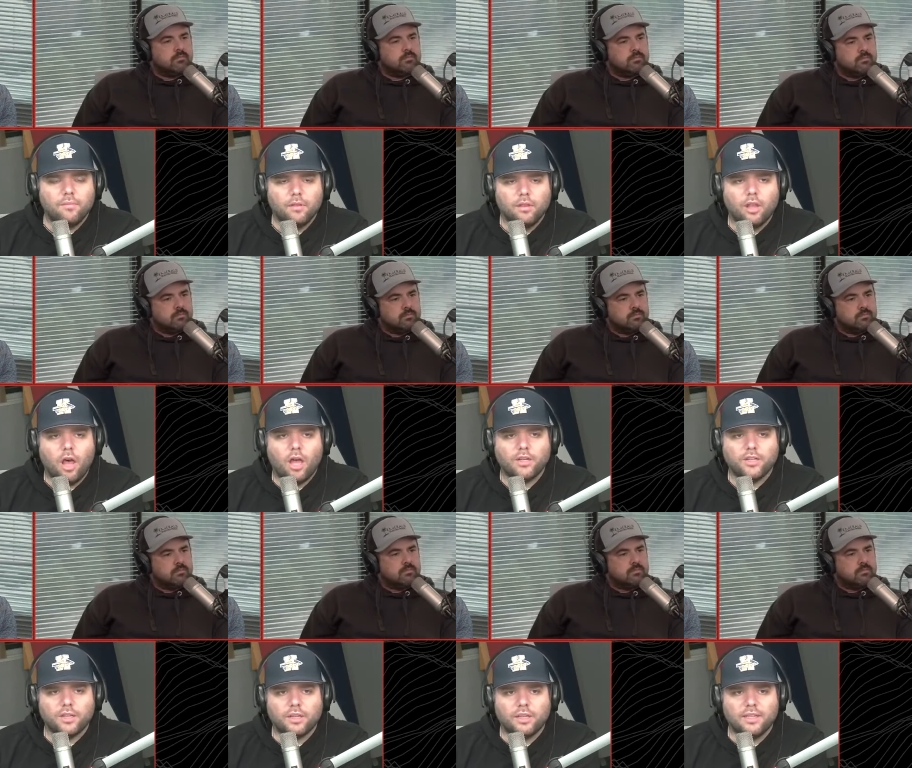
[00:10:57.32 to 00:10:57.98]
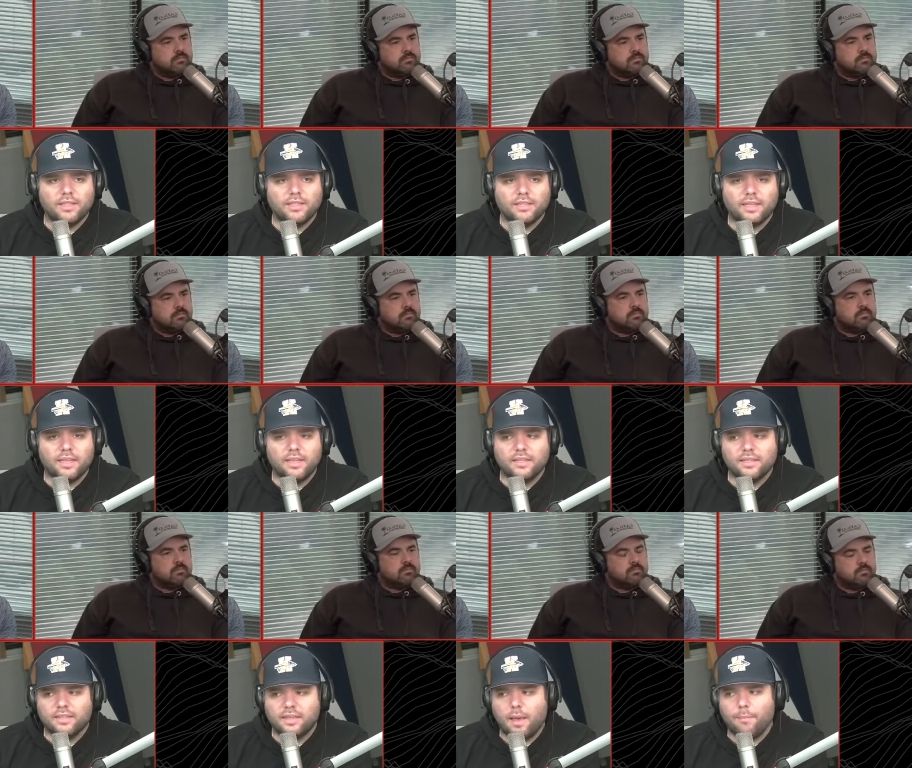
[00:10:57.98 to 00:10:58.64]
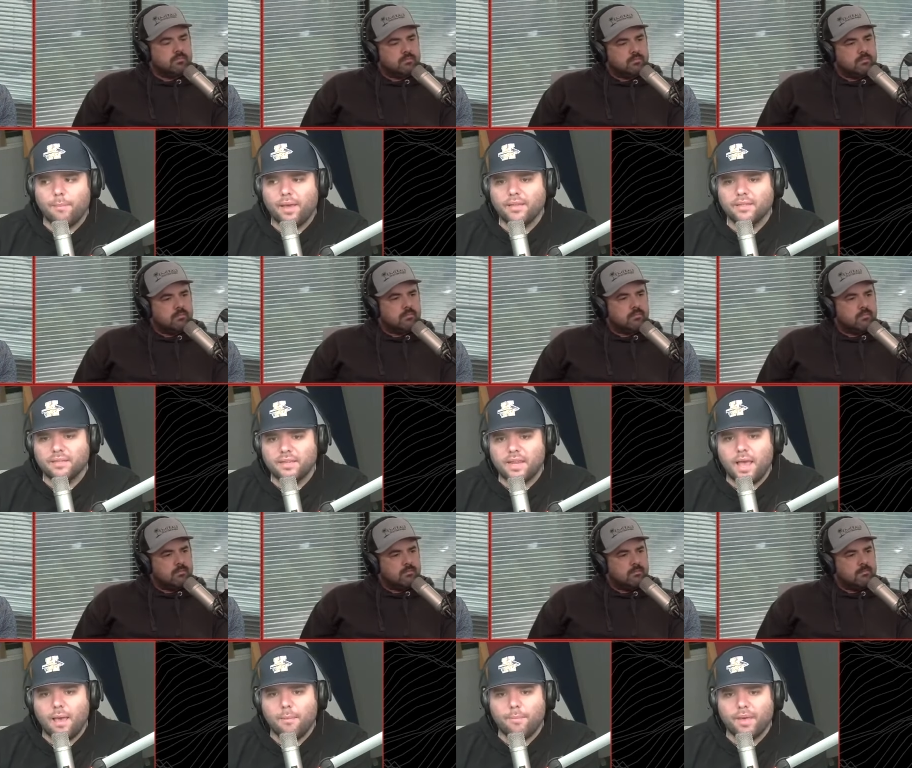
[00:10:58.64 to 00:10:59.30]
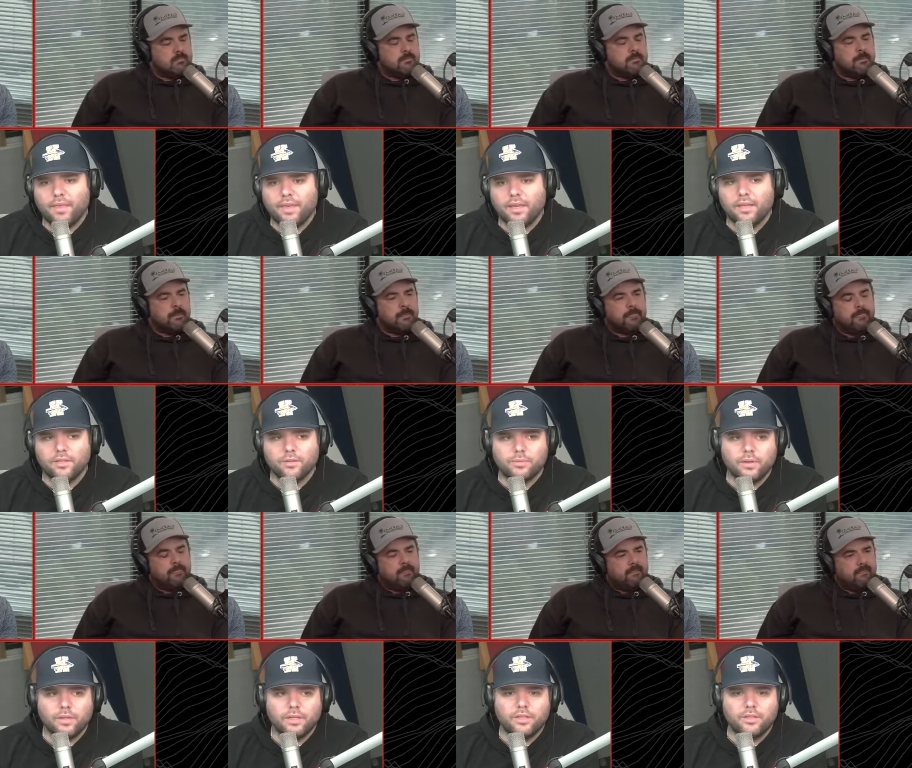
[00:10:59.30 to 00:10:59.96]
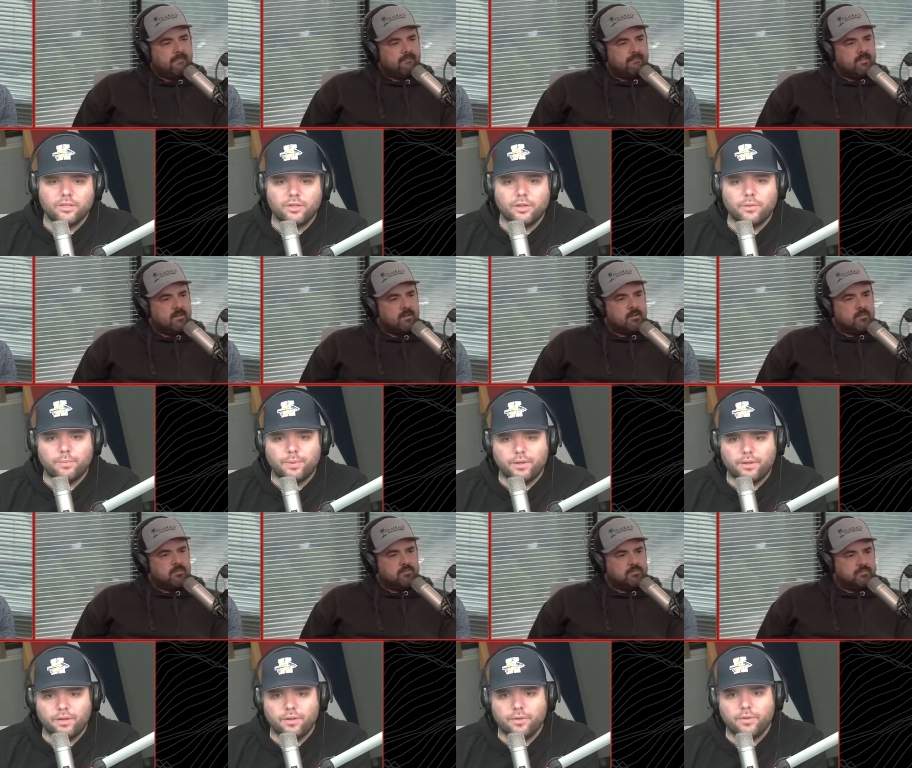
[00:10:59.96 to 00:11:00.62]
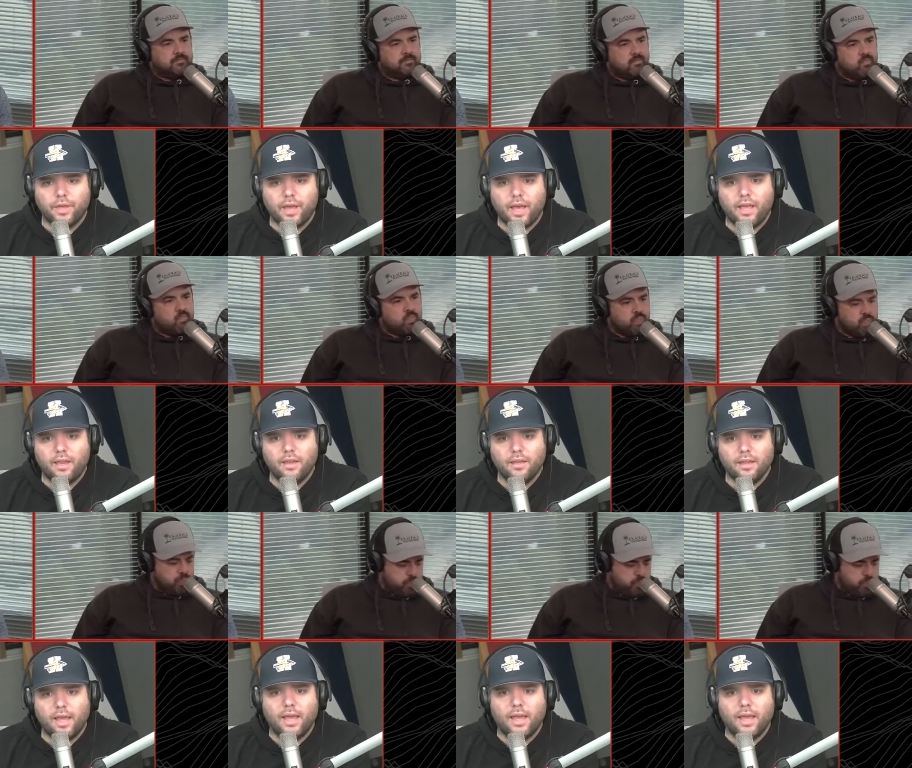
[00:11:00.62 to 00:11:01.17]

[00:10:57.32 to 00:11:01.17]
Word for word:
Speaker 1: logically see step by step. I think it's really stupid to do that.